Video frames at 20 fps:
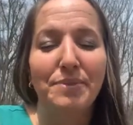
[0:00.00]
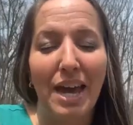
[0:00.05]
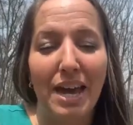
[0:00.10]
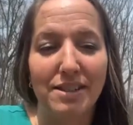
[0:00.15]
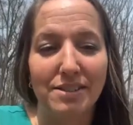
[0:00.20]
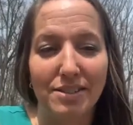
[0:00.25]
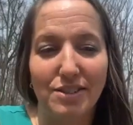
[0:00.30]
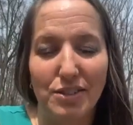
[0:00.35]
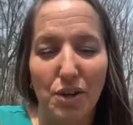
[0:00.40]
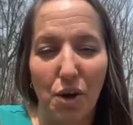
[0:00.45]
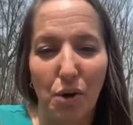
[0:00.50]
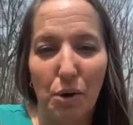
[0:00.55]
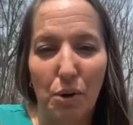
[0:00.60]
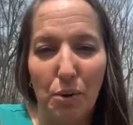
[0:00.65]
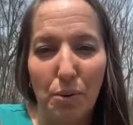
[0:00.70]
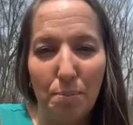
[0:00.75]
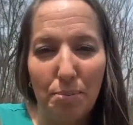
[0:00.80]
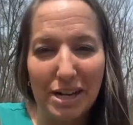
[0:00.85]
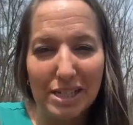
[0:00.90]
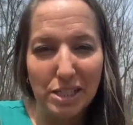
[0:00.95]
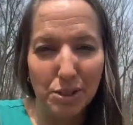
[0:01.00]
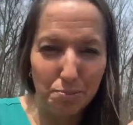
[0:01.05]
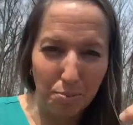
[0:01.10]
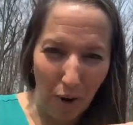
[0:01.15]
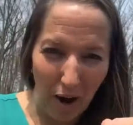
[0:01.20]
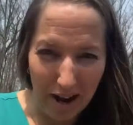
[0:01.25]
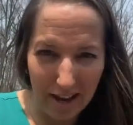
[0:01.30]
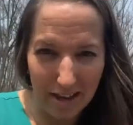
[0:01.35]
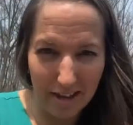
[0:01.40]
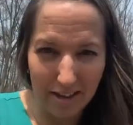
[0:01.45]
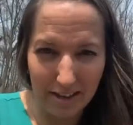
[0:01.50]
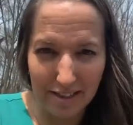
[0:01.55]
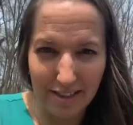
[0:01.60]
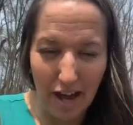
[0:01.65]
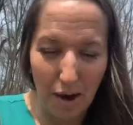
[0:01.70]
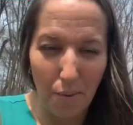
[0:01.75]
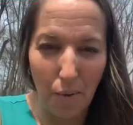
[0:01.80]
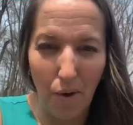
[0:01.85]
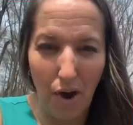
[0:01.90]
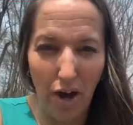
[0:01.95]
And so by spraying,
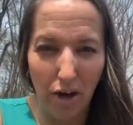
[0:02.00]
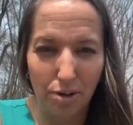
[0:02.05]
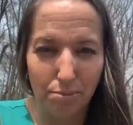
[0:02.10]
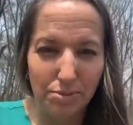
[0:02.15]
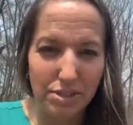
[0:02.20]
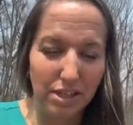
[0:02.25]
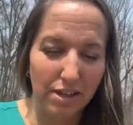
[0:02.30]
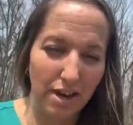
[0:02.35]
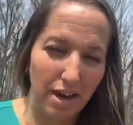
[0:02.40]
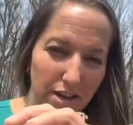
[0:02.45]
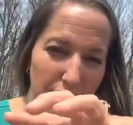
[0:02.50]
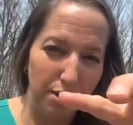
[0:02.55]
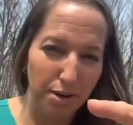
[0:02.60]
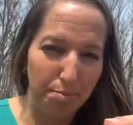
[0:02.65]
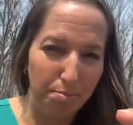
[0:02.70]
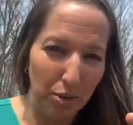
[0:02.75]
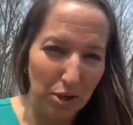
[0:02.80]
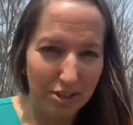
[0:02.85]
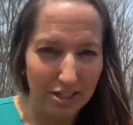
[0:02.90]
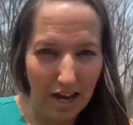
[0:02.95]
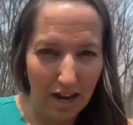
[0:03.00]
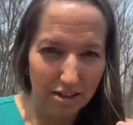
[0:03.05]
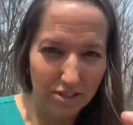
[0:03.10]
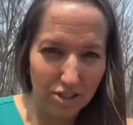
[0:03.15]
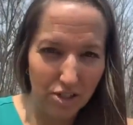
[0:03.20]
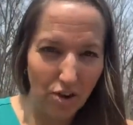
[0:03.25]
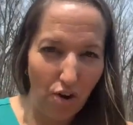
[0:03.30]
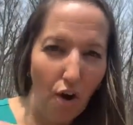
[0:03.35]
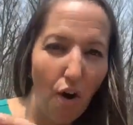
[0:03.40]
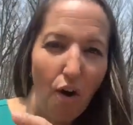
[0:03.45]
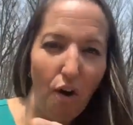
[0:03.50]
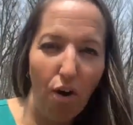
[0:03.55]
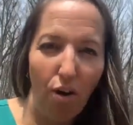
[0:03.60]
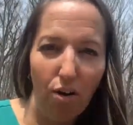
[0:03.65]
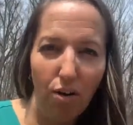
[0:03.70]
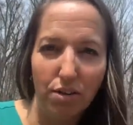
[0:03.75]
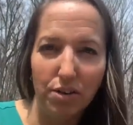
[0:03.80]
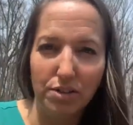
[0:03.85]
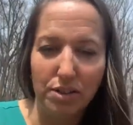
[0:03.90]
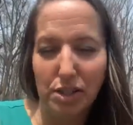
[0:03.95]
that will help to kind of protect
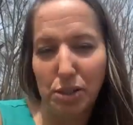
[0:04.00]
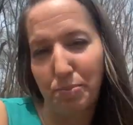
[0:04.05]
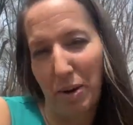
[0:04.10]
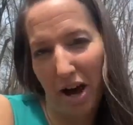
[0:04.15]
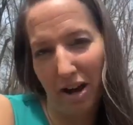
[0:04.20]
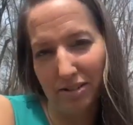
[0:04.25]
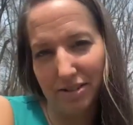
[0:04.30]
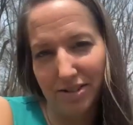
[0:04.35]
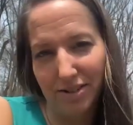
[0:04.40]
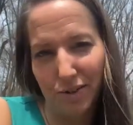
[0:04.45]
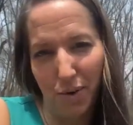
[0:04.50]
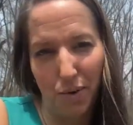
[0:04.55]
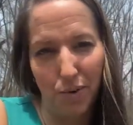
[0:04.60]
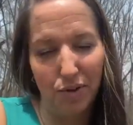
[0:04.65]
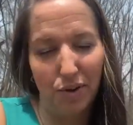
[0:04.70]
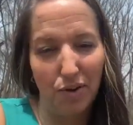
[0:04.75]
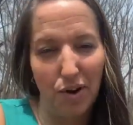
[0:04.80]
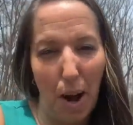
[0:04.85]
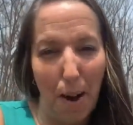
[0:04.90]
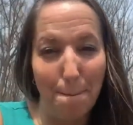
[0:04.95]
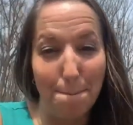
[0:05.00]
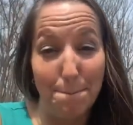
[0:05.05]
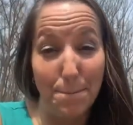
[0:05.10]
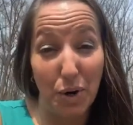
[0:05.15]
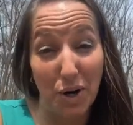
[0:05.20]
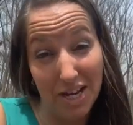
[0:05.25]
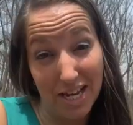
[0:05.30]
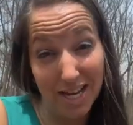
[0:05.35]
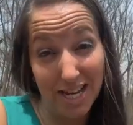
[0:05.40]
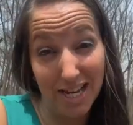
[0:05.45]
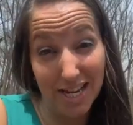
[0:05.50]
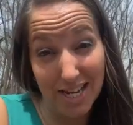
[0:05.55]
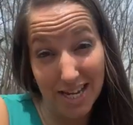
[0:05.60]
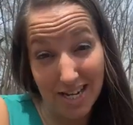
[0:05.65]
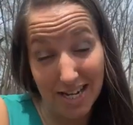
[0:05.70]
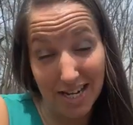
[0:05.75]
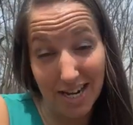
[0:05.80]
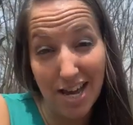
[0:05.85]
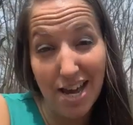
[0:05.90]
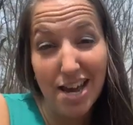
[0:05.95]
all spots, so they're not bringing it
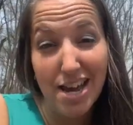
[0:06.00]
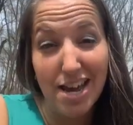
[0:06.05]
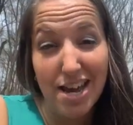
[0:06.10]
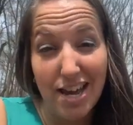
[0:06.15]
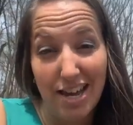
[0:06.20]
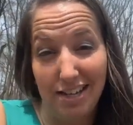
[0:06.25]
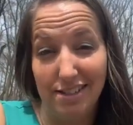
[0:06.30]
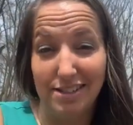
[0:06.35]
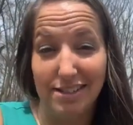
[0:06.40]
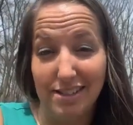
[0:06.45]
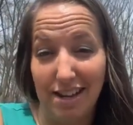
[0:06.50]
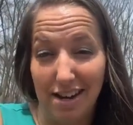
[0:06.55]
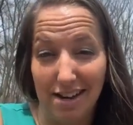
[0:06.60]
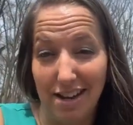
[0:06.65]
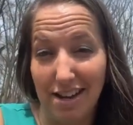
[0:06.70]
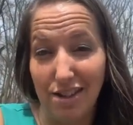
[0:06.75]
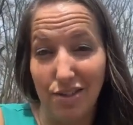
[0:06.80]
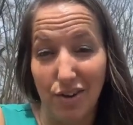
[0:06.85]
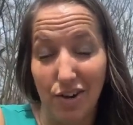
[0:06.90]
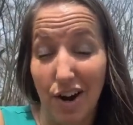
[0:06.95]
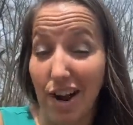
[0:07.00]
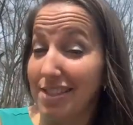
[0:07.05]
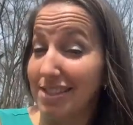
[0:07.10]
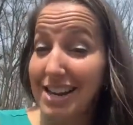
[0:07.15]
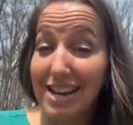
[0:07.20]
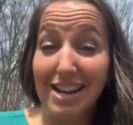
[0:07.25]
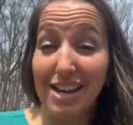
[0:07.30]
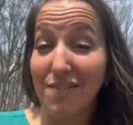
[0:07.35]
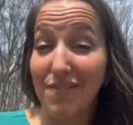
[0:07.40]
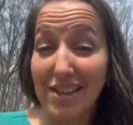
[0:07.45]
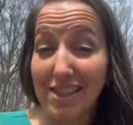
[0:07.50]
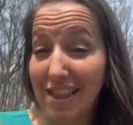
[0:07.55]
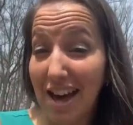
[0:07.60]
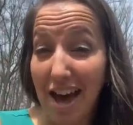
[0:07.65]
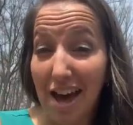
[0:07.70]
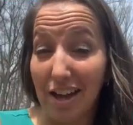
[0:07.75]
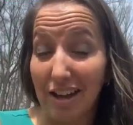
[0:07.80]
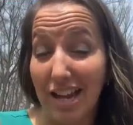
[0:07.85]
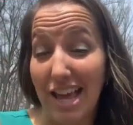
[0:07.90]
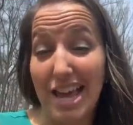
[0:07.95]
in inside either. And then even
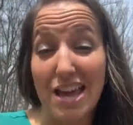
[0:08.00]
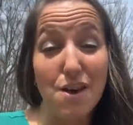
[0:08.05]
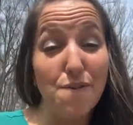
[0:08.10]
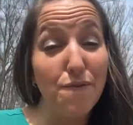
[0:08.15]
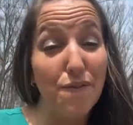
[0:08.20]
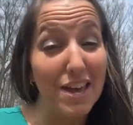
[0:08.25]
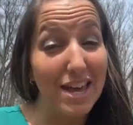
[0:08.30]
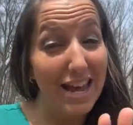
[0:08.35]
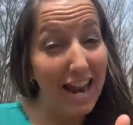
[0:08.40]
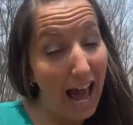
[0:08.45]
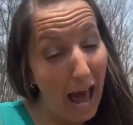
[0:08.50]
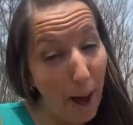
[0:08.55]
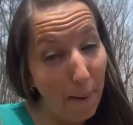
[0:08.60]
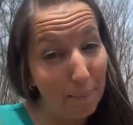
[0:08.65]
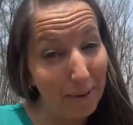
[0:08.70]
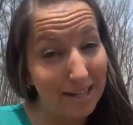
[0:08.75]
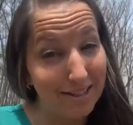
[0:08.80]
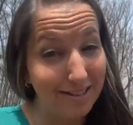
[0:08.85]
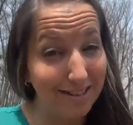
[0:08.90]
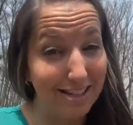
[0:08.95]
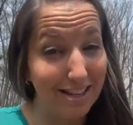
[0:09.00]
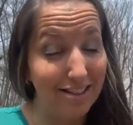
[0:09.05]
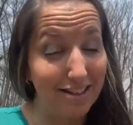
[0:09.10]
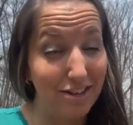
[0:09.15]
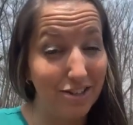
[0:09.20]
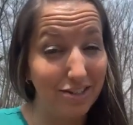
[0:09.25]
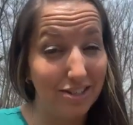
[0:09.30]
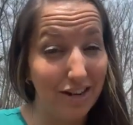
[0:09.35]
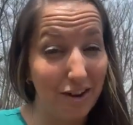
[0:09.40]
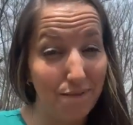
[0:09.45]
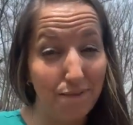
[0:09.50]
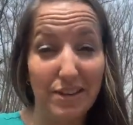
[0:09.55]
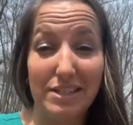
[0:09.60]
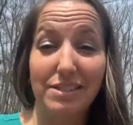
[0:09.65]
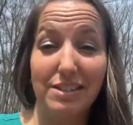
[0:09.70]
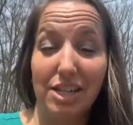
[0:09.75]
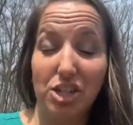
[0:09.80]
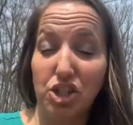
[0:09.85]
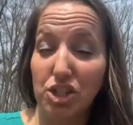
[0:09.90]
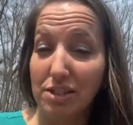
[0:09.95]
then, if it happens and there's an
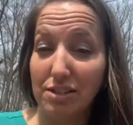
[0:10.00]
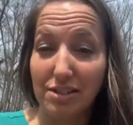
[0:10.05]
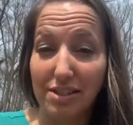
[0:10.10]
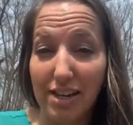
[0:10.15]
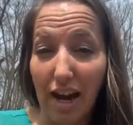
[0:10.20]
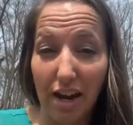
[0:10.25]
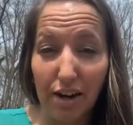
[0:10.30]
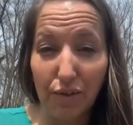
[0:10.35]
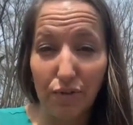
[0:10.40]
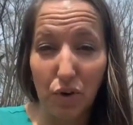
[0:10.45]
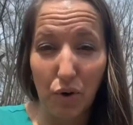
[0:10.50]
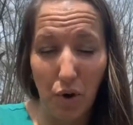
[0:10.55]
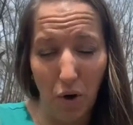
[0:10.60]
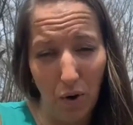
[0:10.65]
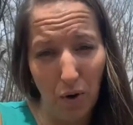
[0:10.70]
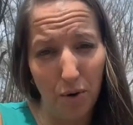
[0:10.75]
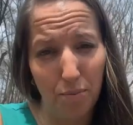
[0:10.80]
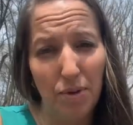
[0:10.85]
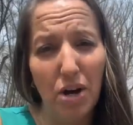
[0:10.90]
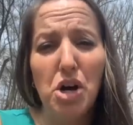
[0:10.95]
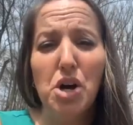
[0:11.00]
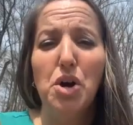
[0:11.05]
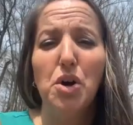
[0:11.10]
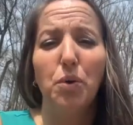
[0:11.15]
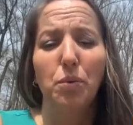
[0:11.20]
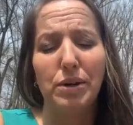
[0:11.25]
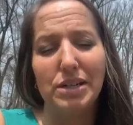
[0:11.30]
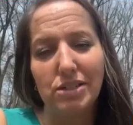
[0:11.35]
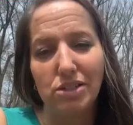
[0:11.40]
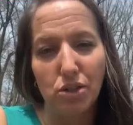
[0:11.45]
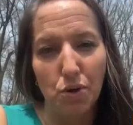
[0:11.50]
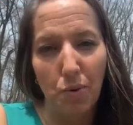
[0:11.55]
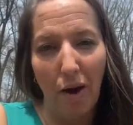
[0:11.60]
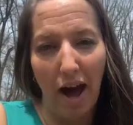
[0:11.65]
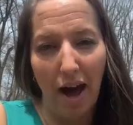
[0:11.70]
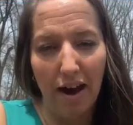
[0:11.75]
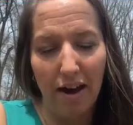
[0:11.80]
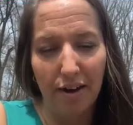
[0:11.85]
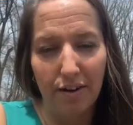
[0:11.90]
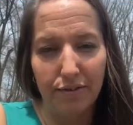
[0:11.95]
infestation inside of your home, we do
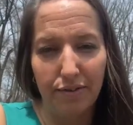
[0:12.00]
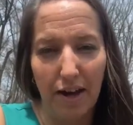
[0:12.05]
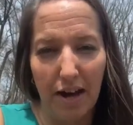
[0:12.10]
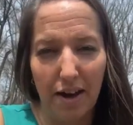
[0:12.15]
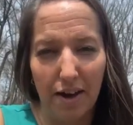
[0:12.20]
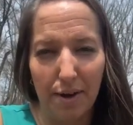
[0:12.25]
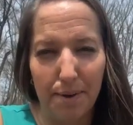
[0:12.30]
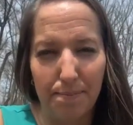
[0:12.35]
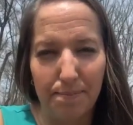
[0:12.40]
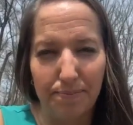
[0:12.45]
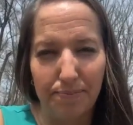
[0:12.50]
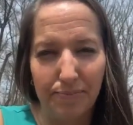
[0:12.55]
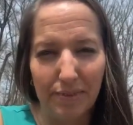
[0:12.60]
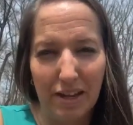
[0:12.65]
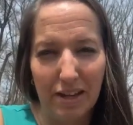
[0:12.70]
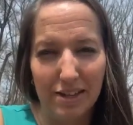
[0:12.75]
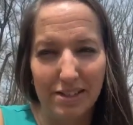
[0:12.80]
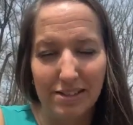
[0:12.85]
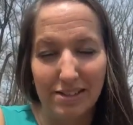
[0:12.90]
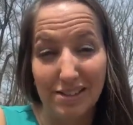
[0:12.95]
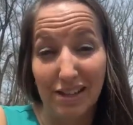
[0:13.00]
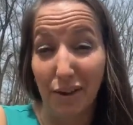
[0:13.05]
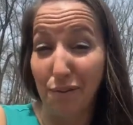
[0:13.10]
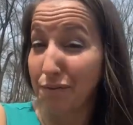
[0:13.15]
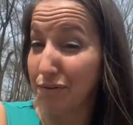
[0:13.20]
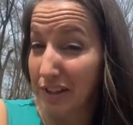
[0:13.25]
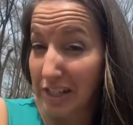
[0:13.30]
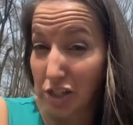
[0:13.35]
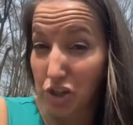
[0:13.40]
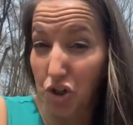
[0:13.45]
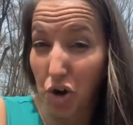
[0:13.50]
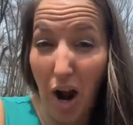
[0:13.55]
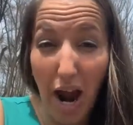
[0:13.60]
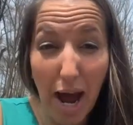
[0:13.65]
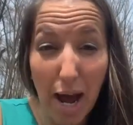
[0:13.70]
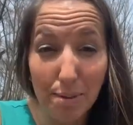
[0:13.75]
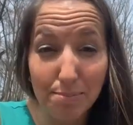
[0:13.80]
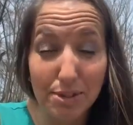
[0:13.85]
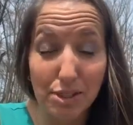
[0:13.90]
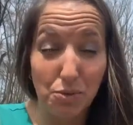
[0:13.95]
have, it's like flea
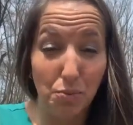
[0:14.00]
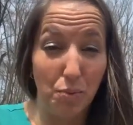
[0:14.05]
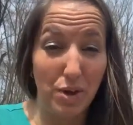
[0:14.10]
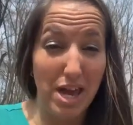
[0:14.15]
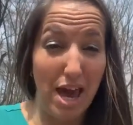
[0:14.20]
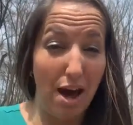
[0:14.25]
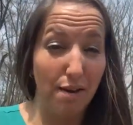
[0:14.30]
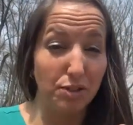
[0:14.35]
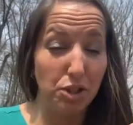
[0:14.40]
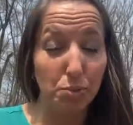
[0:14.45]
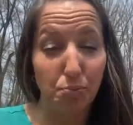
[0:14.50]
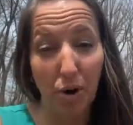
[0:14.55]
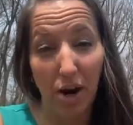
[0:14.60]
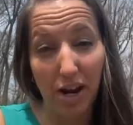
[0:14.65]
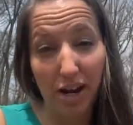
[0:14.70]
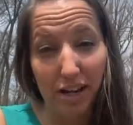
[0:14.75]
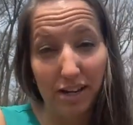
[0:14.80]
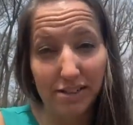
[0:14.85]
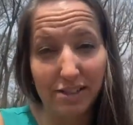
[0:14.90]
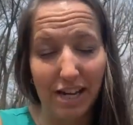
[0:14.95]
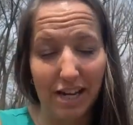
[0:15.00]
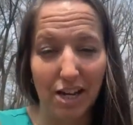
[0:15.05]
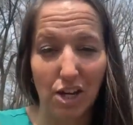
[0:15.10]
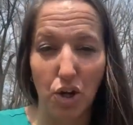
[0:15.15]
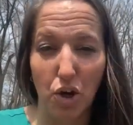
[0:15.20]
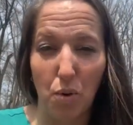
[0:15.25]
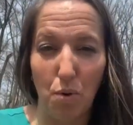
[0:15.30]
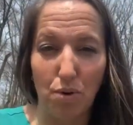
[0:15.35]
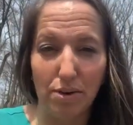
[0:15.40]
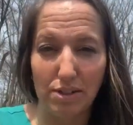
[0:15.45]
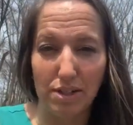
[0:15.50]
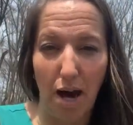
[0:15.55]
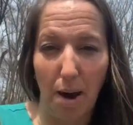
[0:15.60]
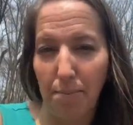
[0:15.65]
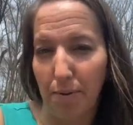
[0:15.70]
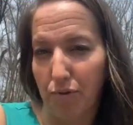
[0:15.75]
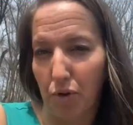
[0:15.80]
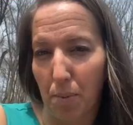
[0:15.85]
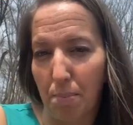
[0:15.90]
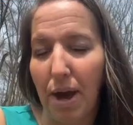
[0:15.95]
traps. We have sprays that can go on
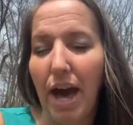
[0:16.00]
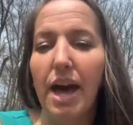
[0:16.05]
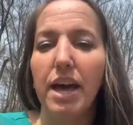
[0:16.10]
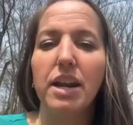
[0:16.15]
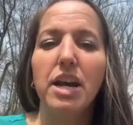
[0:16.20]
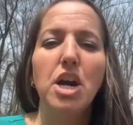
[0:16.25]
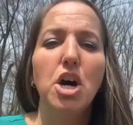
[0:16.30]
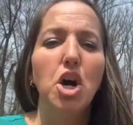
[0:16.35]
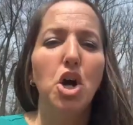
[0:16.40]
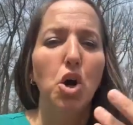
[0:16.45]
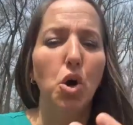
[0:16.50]
top of your pet